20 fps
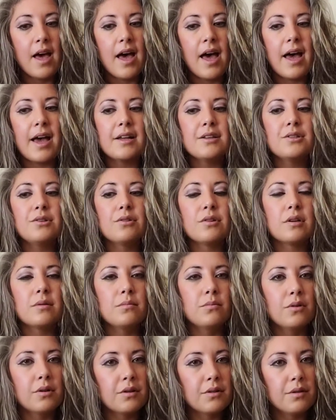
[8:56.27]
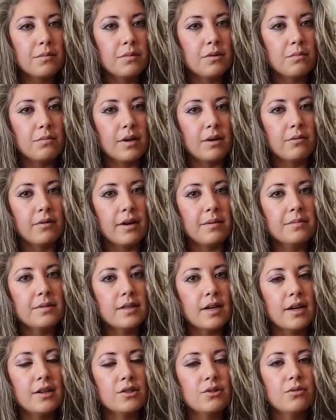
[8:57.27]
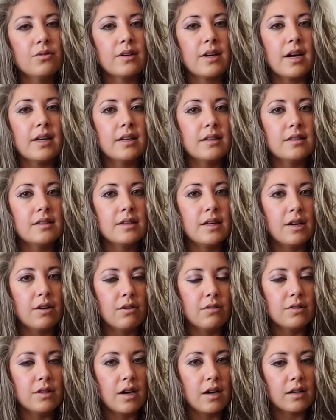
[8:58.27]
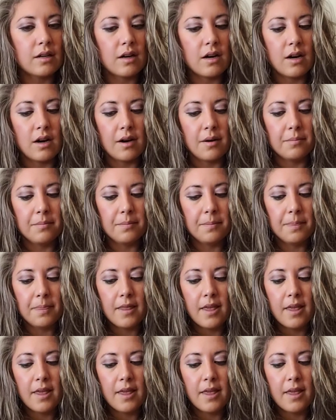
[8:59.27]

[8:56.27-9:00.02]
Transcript: And you can book them through my website, trueguidance.tarot.com.